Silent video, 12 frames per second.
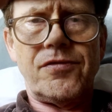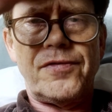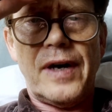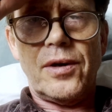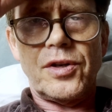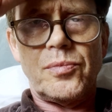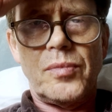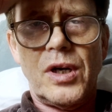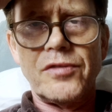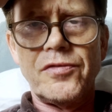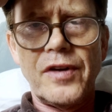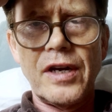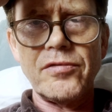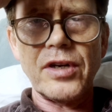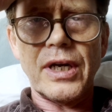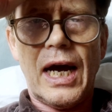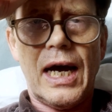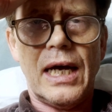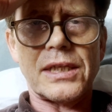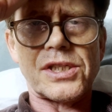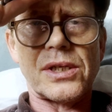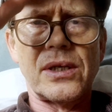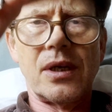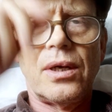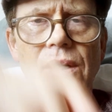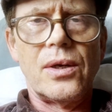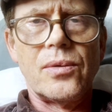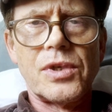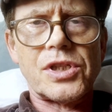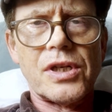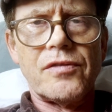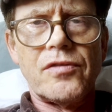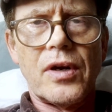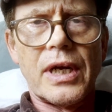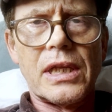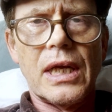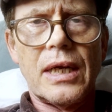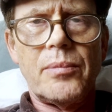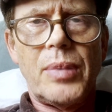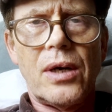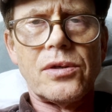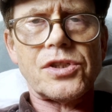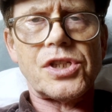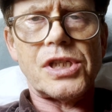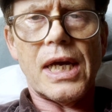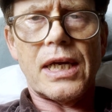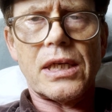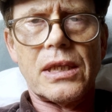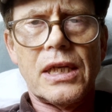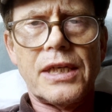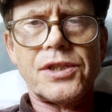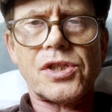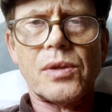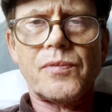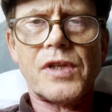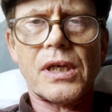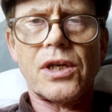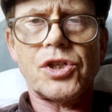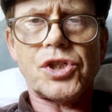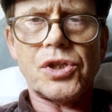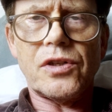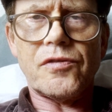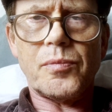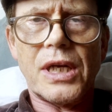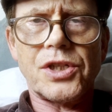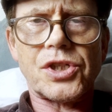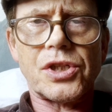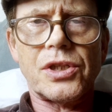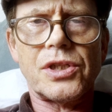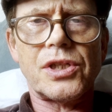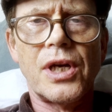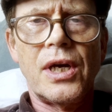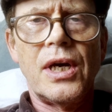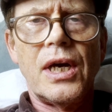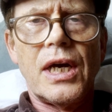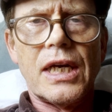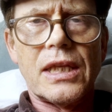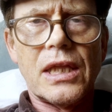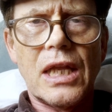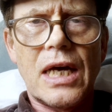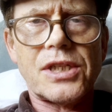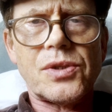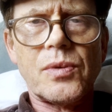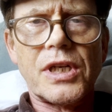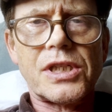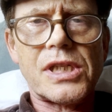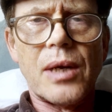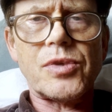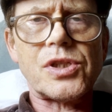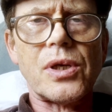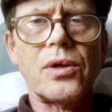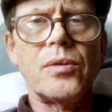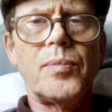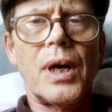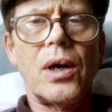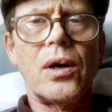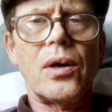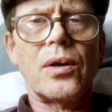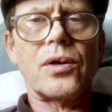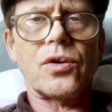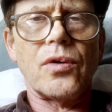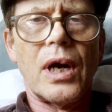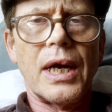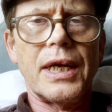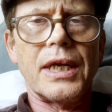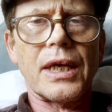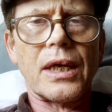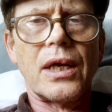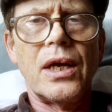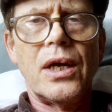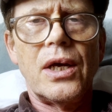found my favourite hat, which I'm very glad about. Secondly, something I should have mentioned in last week's episode about grinding